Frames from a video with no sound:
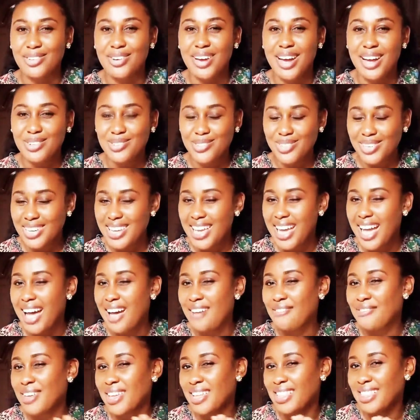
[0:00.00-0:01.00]
you actually
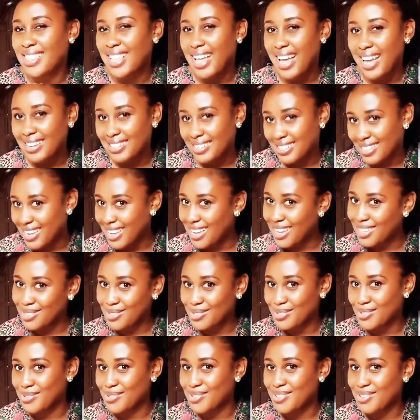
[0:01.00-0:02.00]
have a nice
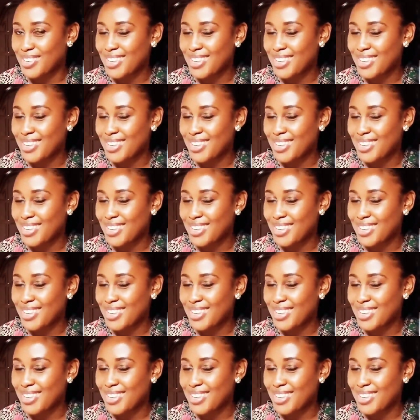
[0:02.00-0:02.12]
hairdo.